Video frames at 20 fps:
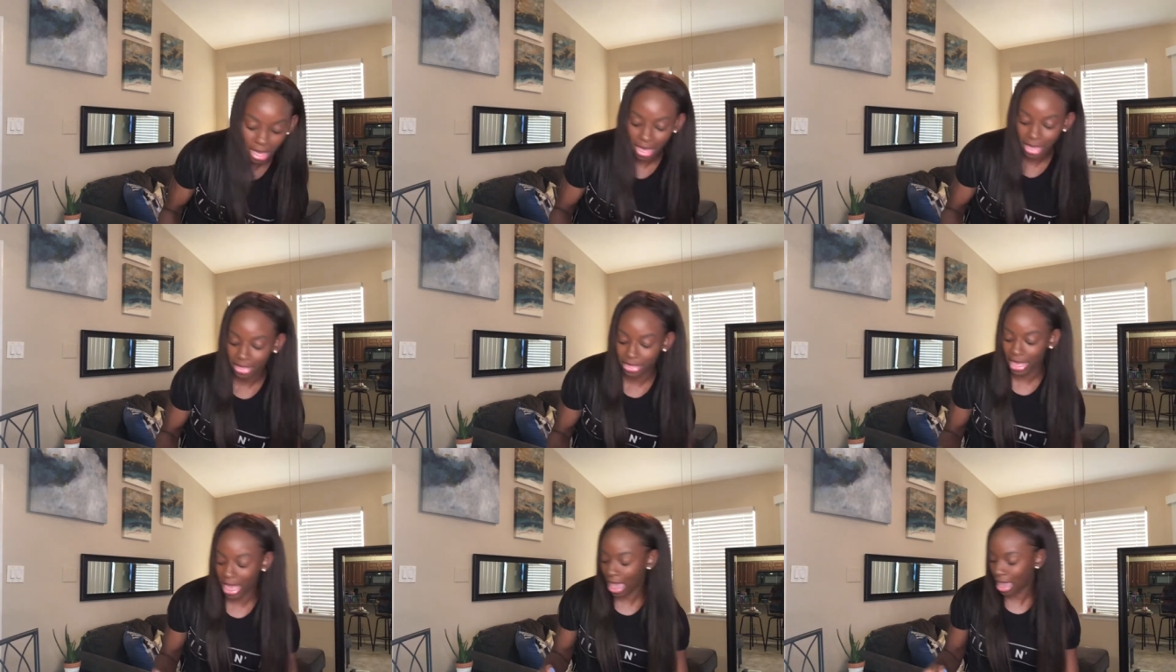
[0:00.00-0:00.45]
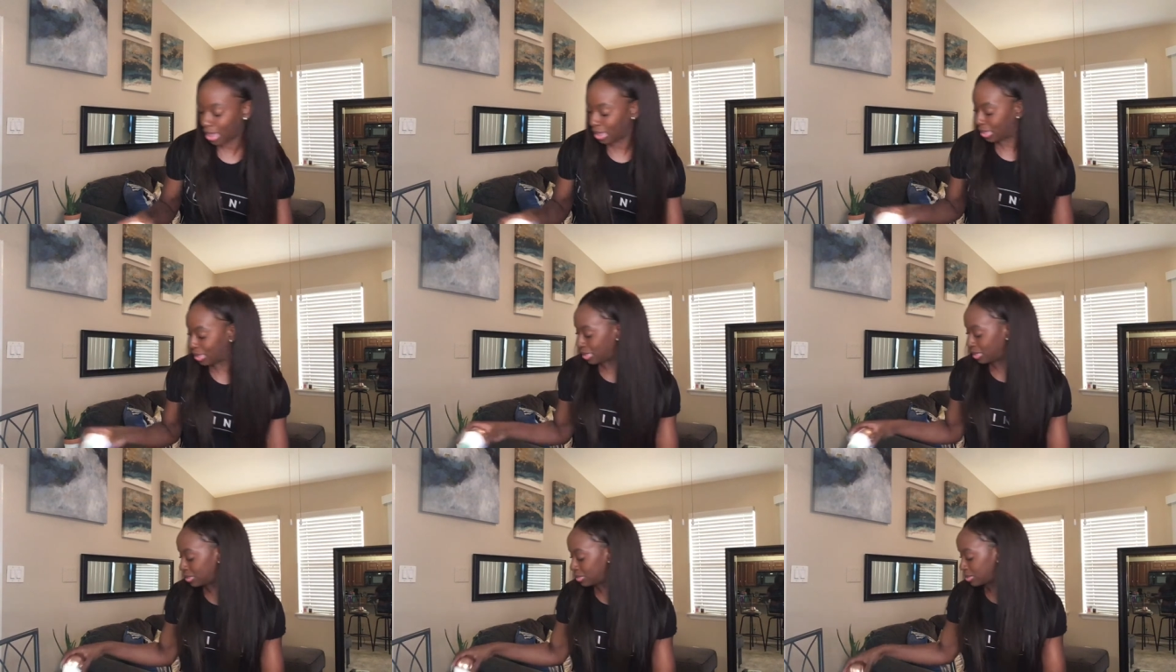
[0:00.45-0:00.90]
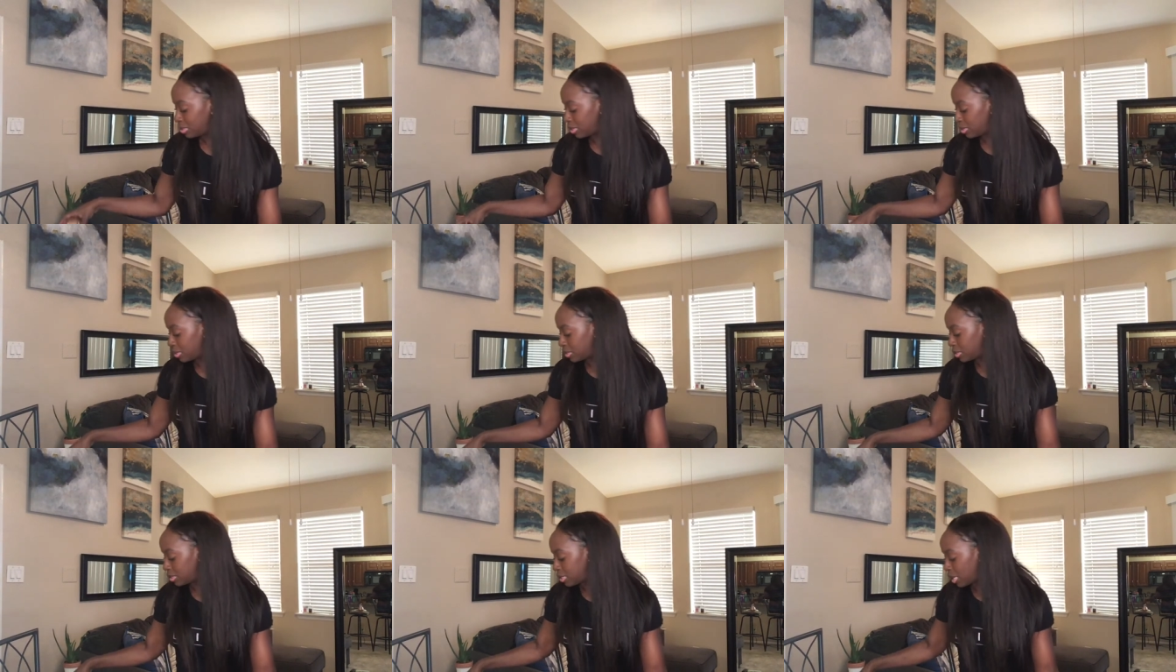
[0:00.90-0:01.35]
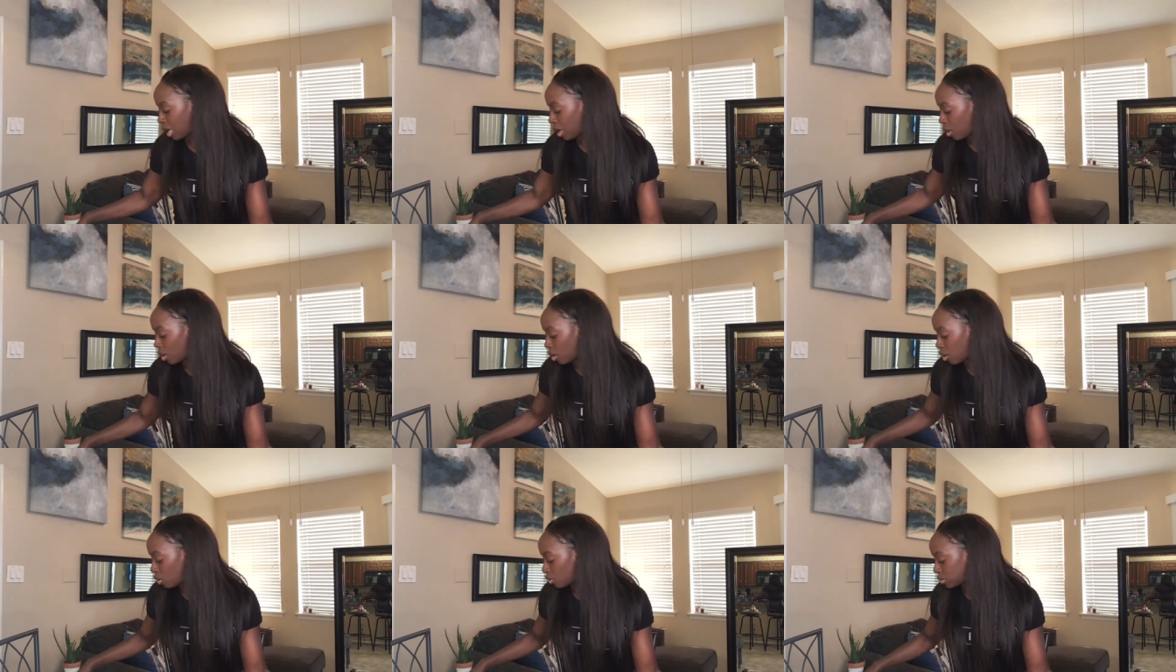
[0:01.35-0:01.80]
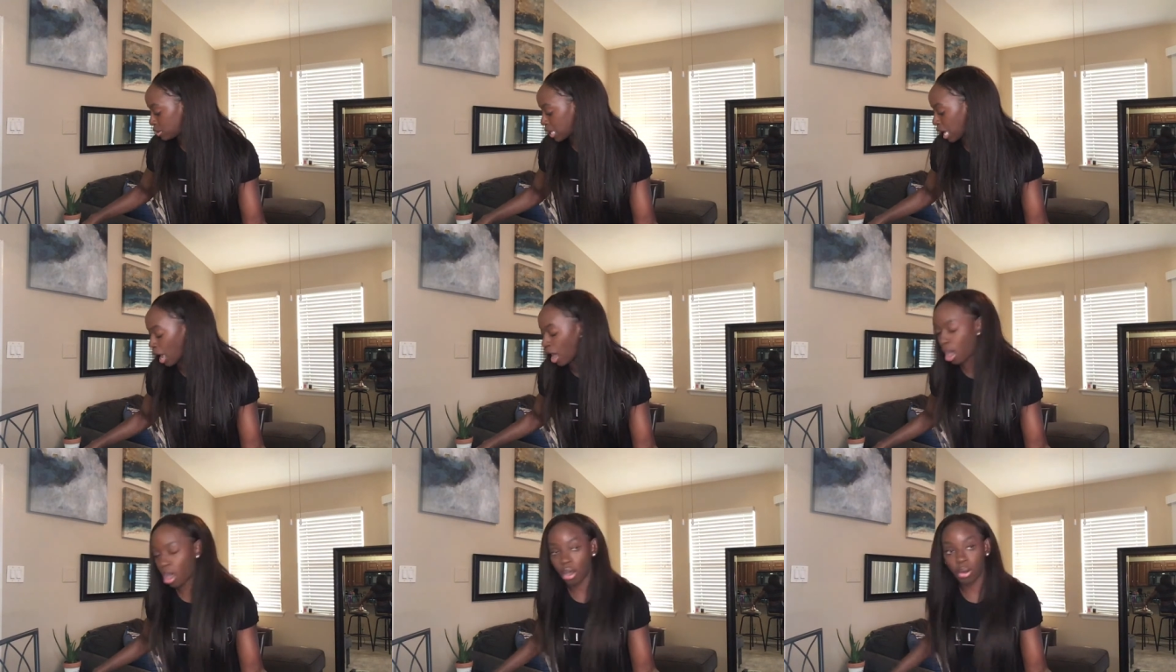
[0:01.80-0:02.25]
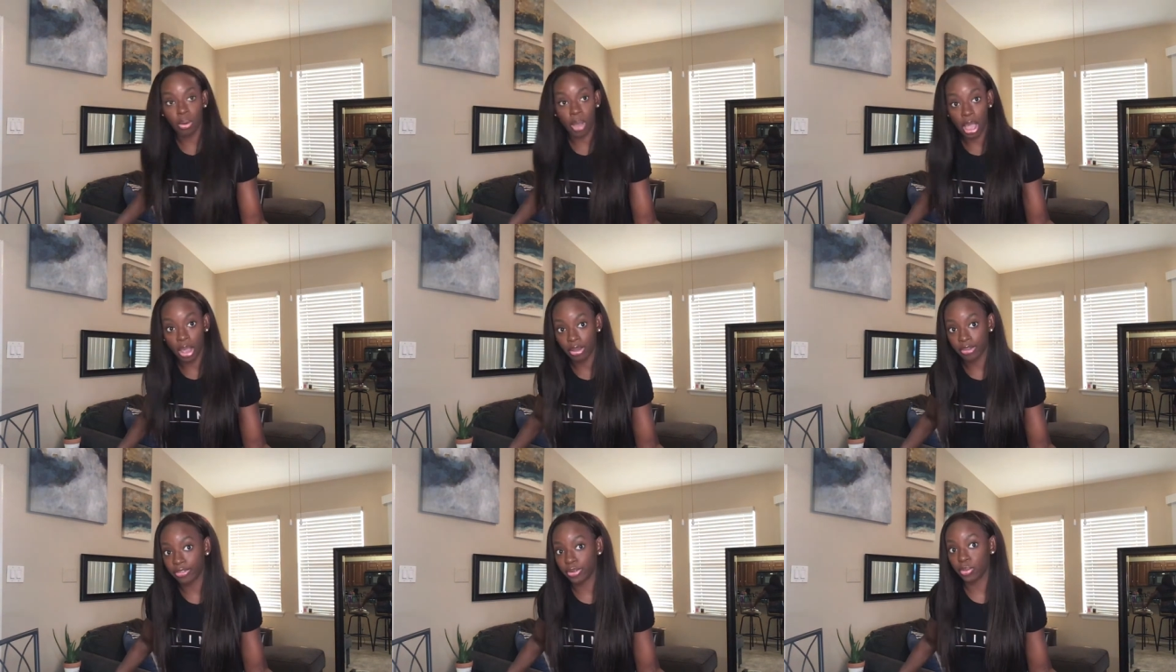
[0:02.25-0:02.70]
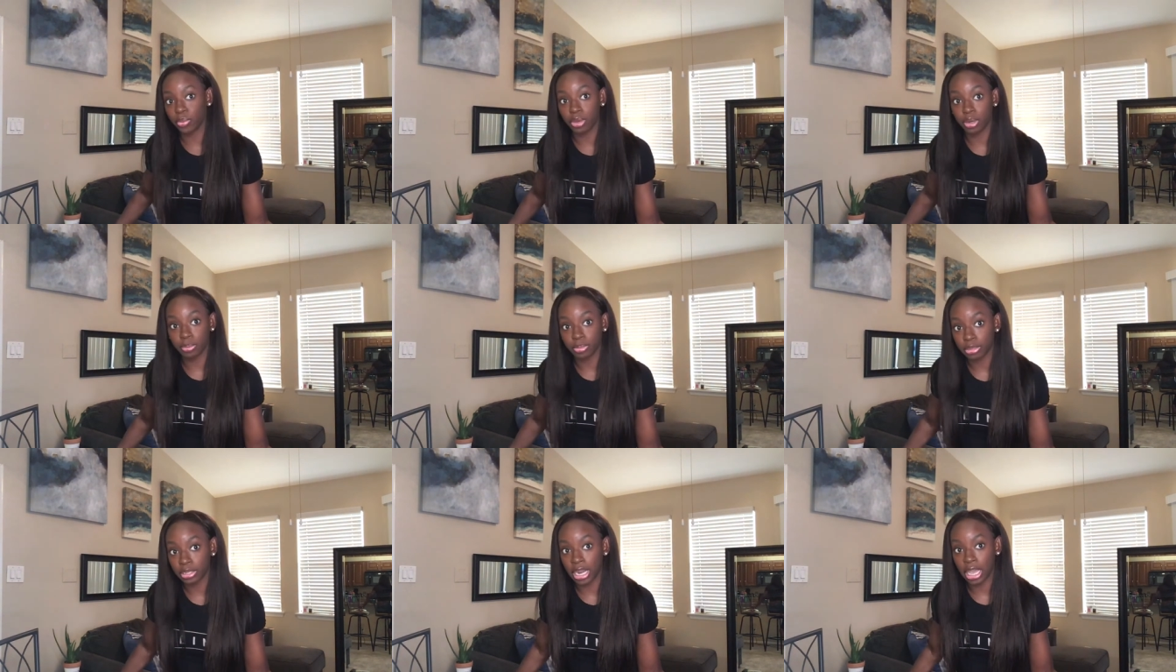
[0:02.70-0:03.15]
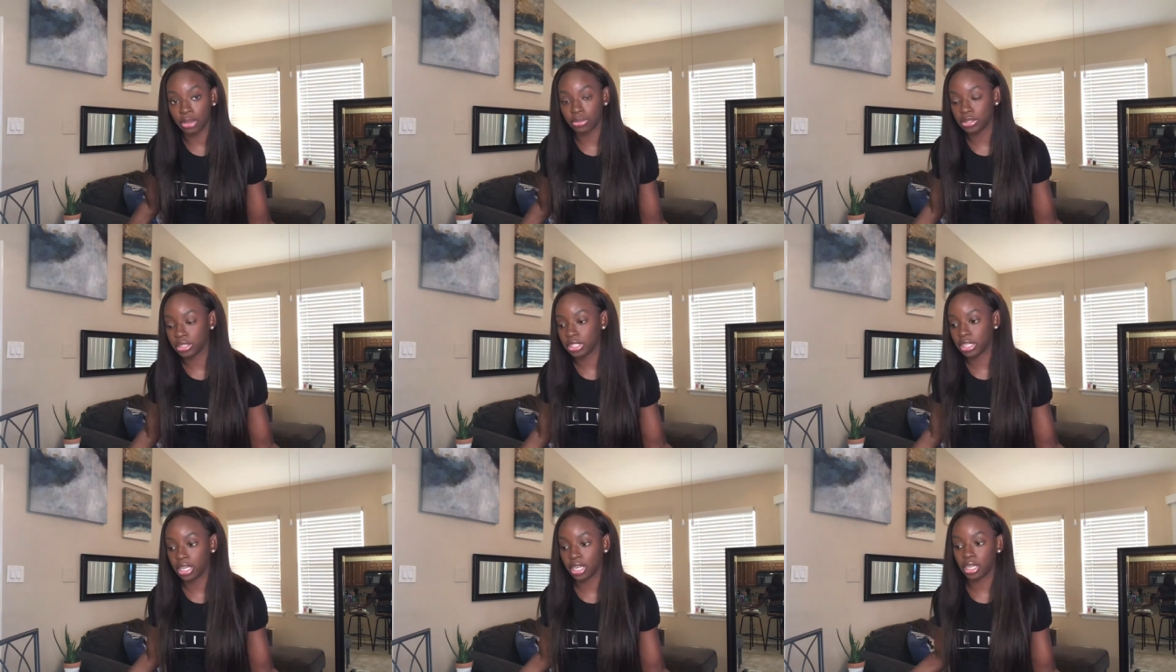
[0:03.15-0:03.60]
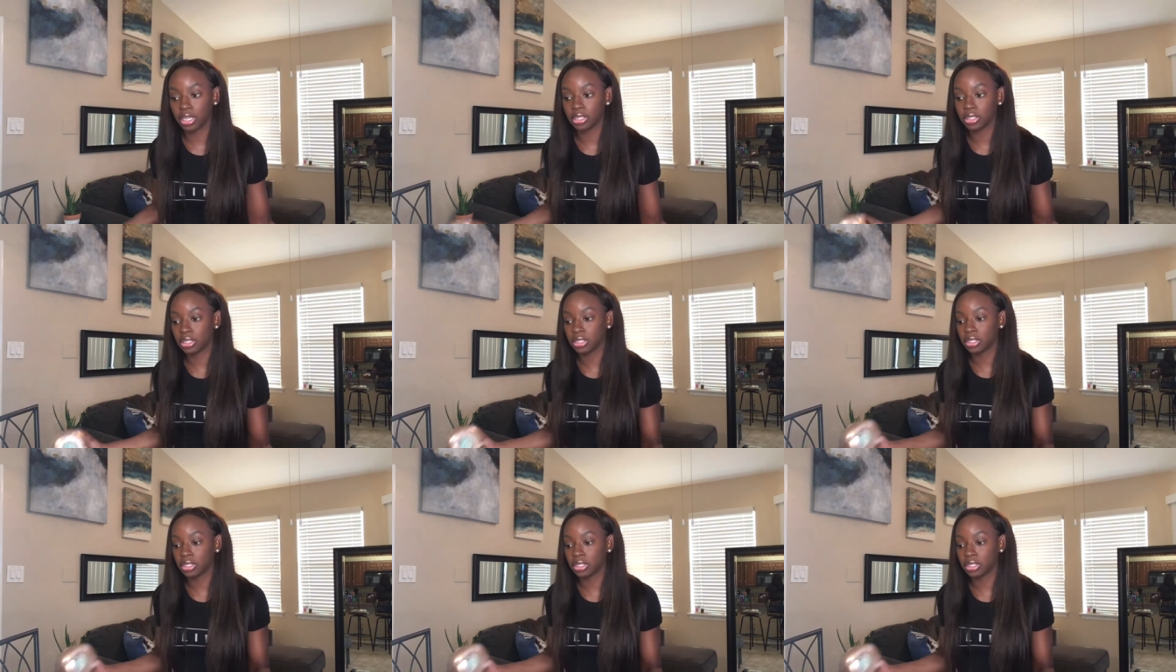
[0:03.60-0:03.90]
that is the TAO, however you want to pronounce it,